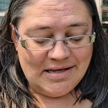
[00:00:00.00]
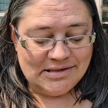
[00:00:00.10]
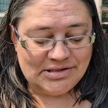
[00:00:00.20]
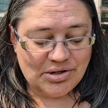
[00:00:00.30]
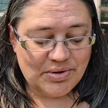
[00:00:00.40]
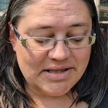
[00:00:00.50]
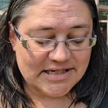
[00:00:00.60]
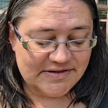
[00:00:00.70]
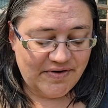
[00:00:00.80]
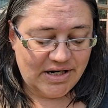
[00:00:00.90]
So in
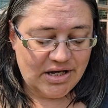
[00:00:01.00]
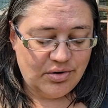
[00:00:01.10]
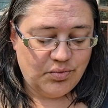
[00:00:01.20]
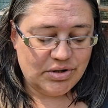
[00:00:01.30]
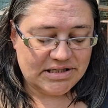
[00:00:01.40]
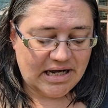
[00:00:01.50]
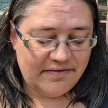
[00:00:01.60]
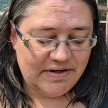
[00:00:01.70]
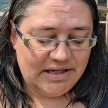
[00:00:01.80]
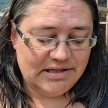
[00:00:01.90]
this video, we're
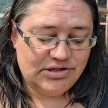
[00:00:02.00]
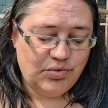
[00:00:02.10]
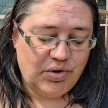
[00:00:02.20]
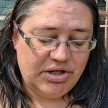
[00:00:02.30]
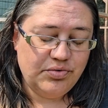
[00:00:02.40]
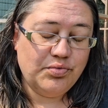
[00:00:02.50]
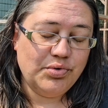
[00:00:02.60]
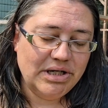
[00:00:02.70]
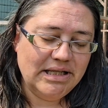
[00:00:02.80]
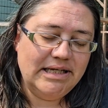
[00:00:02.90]
diving into what you
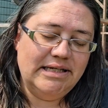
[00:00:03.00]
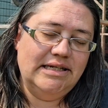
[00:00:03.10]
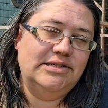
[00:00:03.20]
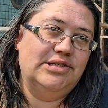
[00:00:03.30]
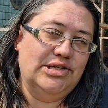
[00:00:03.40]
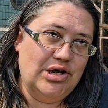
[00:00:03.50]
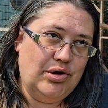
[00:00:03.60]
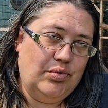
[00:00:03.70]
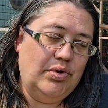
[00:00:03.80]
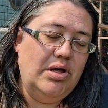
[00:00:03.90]
really need to
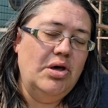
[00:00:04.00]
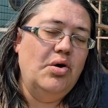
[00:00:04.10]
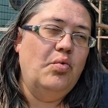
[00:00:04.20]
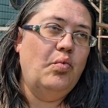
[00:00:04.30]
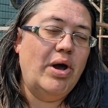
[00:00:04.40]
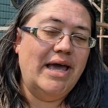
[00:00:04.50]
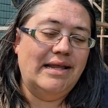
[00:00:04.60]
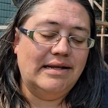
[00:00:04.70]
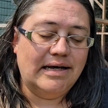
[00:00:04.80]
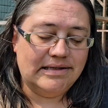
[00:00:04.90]
know
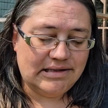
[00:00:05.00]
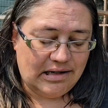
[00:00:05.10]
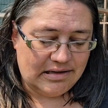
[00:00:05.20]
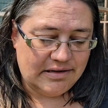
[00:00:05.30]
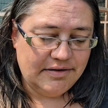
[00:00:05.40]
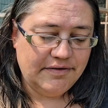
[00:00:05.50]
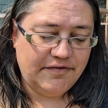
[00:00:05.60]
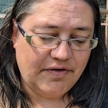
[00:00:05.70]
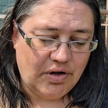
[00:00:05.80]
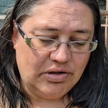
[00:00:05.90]
when a duck
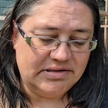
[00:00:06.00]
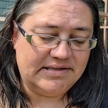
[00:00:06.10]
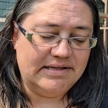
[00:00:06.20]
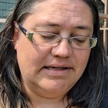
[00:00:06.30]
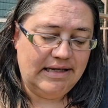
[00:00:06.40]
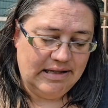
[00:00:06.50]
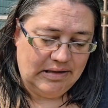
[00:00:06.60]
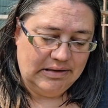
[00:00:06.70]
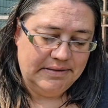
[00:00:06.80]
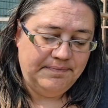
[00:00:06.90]
falls
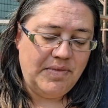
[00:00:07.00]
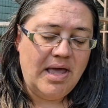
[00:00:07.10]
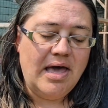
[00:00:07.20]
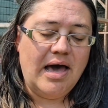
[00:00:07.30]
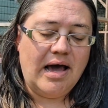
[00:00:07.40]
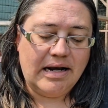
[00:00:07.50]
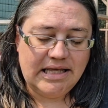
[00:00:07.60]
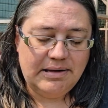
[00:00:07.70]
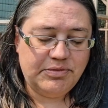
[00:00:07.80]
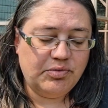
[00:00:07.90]
ill, how to
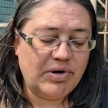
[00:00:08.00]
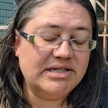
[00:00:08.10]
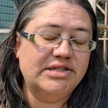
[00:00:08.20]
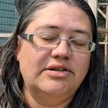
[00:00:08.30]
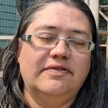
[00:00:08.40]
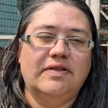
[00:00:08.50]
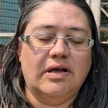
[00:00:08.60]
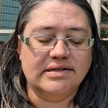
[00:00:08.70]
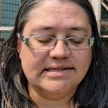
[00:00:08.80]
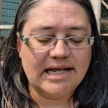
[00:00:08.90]
keep the rest of your
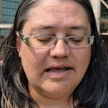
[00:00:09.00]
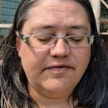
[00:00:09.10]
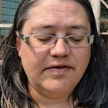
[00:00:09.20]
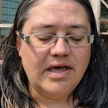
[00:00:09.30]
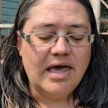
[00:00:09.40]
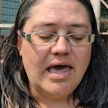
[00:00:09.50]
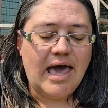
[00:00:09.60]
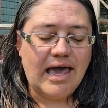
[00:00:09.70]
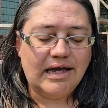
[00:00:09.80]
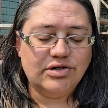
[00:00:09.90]
flock safe,
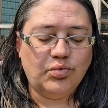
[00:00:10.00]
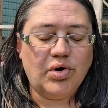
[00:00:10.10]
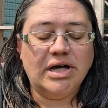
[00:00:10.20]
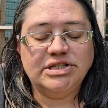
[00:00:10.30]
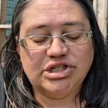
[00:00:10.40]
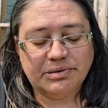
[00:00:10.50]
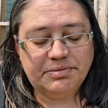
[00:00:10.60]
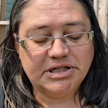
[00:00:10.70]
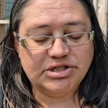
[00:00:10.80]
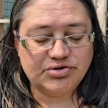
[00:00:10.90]
and why
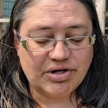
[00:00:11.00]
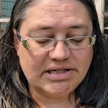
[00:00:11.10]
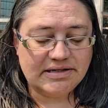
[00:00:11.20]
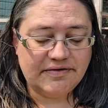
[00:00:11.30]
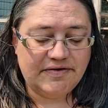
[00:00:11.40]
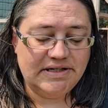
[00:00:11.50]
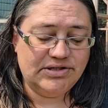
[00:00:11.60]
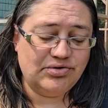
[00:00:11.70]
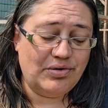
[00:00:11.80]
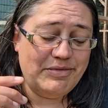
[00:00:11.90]
jumping straight to the feed
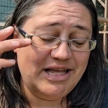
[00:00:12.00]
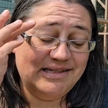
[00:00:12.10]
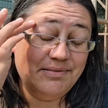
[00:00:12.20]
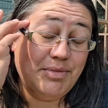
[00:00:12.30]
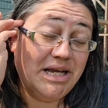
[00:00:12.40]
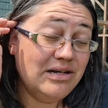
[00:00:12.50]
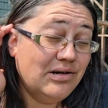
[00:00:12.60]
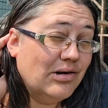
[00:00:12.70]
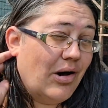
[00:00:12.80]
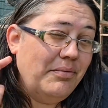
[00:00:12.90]
store meds might
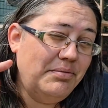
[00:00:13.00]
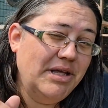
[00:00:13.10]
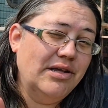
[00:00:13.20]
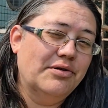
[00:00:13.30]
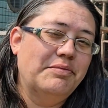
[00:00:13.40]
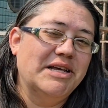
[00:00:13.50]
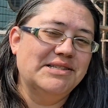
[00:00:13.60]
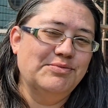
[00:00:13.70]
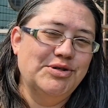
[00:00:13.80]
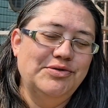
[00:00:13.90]
not be your
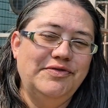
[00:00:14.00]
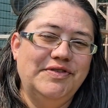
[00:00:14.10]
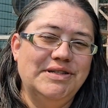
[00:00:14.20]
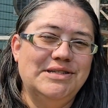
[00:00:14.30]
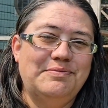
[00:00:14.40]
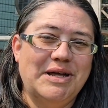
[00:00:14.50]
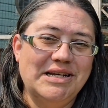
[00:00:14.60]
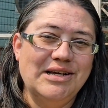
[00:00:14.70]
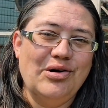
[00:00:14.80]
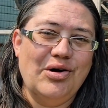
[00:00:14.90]
best move,
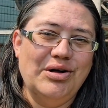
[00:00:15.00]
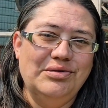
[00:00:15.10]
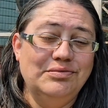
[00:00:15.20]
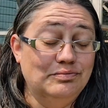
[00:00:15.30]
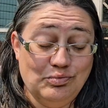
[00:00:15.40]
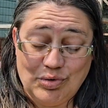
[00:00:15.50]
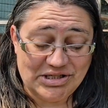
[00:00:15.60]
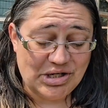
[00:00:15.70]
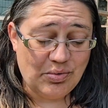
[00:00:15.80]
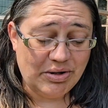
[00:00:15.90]
depending on
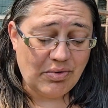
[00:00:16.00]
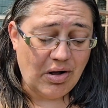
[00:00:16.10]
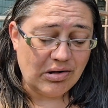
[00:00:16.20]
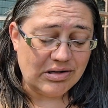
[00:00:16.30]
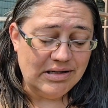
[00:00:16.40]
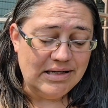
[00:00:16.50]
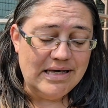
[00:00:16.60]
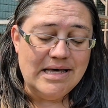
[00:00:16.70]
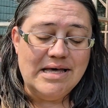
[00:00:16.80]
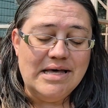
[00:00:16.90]
what's going wrong.
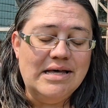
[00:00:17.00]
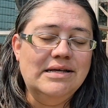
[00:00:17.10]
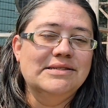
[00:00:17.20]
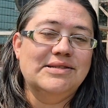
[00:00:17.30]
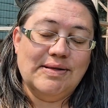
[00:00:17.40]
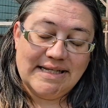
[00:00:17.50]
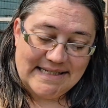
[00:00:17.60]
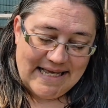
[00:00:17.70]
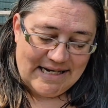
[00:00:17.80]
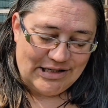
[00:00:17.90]
So
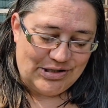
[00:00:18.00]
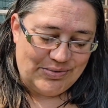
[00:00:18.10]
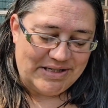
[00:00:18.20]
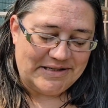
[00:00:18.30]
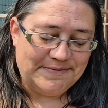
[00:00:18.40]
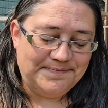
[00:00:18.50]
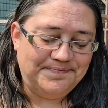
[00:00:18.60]
let's get into it.